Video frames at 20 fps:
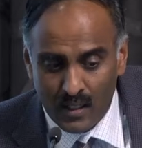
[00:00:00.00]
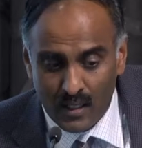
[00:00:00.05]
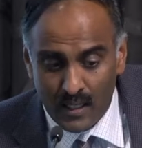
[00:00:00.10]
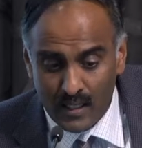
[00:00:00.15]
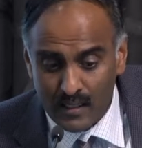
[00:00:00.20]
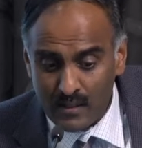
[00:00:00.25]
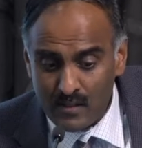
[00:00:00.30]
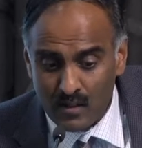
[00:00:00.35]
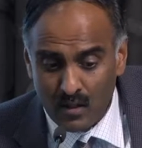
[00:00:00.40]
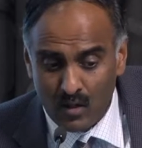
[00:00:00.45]

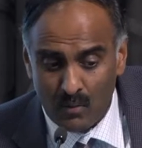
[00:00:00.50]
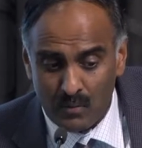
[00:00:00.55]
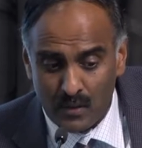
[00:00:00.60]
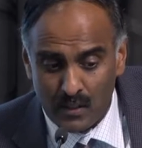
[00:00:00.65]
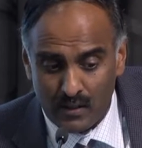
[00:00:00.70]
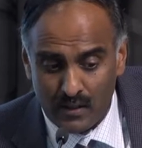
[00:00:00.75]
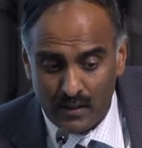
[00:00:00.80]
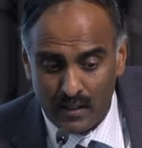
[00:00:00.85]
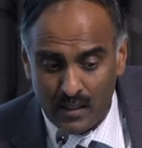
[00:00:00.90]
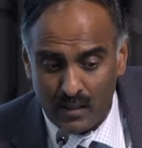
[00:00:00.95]
It is a common
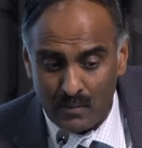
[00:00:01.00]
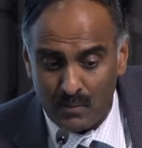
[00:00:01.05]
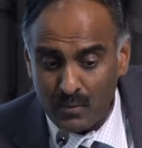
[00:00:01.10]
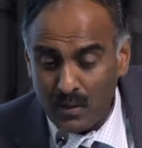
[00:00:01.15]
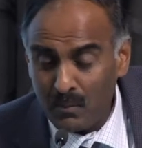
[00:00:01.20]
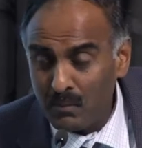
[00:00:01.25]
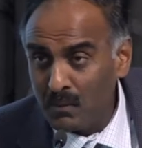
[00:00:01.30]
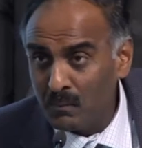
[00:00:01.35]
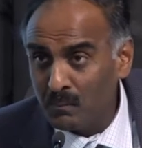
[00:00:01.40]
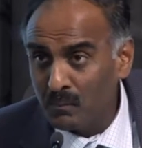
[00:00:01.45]
clinical
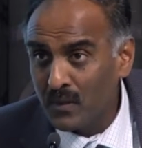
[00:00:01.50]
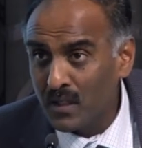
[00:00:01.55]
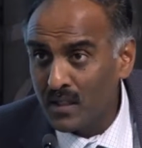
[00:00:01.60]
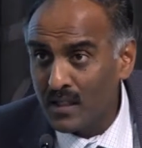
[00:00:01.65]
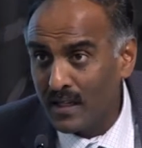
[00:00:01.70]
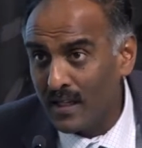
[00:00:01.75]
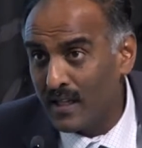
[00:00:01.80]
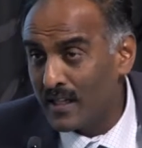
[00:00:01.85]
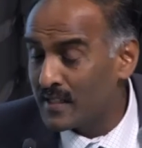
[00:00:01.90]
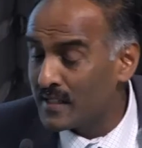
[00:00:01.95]
problem.
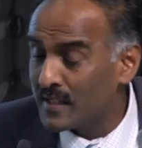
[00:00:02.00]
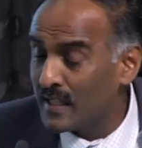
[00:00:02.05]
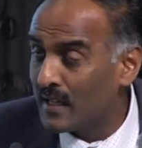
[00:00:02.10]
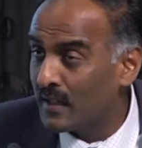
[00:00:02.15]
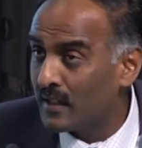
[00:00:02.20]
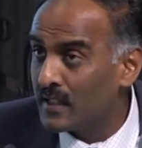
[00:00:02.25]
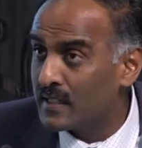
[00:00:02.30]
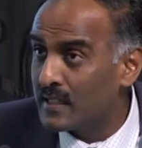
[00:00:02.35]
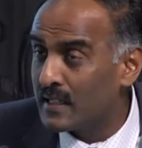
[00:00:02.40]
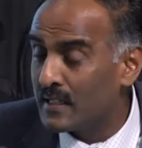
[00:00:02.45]
It is
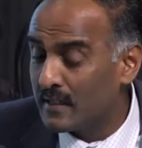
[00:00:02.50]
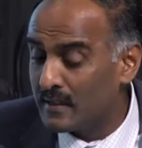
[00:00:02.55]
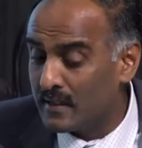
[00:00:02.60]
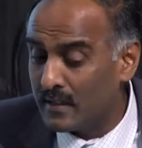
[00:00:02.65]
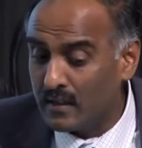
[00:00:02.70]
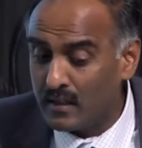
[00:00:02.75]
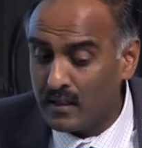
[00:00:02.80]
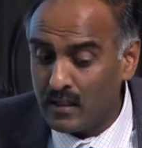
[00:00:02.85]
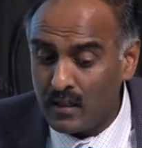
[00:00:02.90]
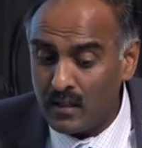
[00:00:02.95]
listed as the
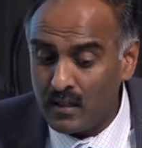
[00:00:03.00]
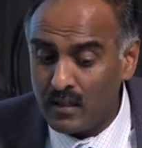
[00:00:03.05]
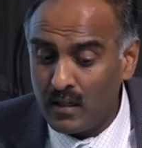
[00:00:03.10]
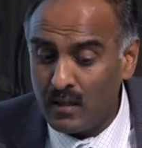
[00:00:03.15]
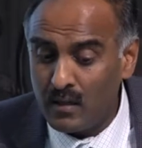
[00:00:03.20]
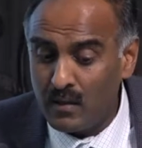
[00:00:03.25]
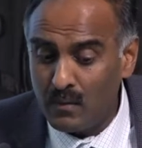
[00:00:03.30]
third